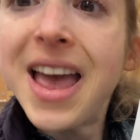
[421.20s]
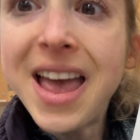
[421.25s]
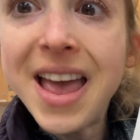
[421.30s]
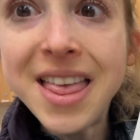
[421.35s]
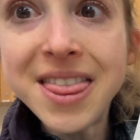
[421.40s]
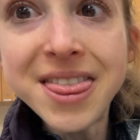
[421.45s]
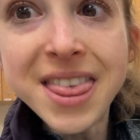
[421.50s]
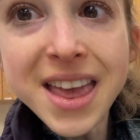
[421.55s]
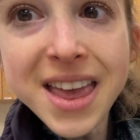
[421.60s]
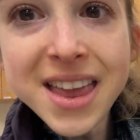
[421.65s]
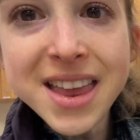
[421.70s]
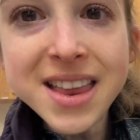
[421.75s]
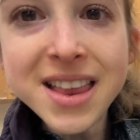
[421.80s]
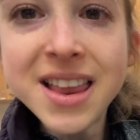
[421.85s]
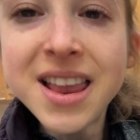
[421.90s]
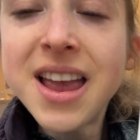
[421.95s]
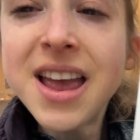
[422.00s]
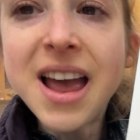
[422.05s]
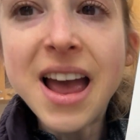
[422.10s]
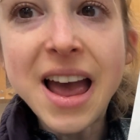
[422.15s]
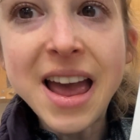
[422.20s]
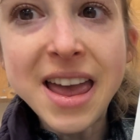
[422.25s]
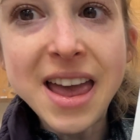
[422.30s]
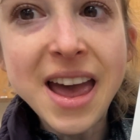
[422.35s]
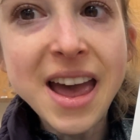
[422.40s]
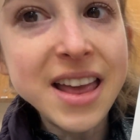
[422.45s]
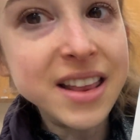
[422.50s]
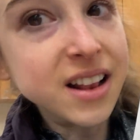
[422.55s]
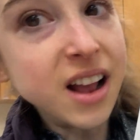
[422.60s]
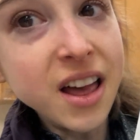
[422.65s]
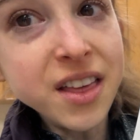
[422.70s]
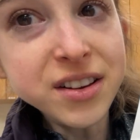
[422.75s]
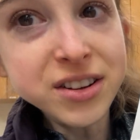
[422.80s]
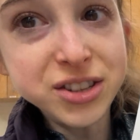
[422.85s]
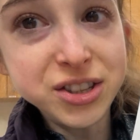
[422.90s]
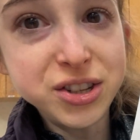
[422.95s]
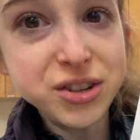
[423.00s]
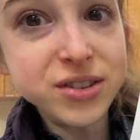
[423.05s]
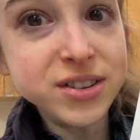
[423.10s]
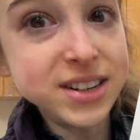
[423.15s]
And then I had other
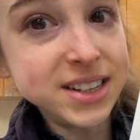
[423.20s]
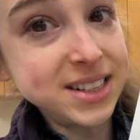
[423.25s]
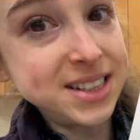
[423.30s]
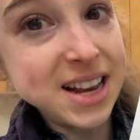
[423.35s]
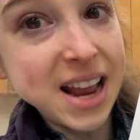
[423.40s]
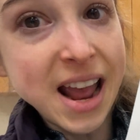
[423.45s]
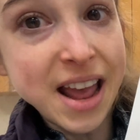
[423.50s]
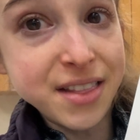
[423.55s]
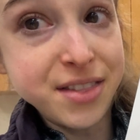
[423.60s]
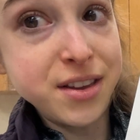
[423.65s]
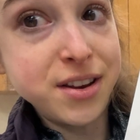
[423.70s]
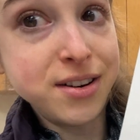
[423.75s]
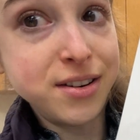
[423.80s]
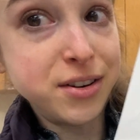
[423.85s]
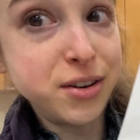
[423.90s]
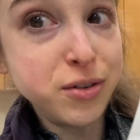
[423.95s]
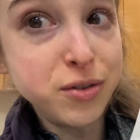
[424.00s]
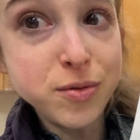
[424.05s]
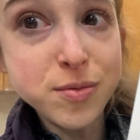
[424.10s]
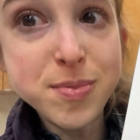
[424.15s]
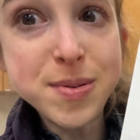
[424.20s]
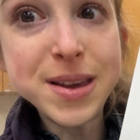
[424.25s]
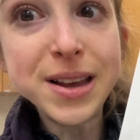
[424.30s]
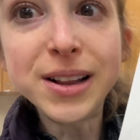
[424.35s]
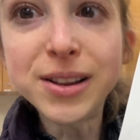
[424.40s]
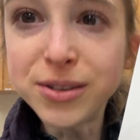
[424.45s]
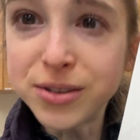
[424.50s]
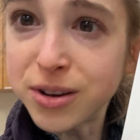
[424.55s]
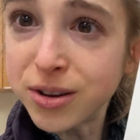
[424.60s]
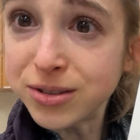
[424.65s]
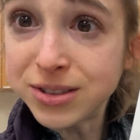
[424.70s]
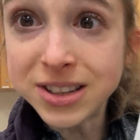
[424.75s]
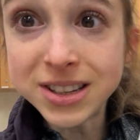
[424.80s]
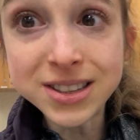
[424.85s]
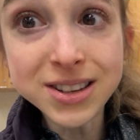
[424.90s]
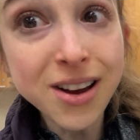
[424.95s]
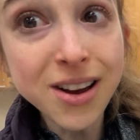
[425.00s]
students add their UDP glucoses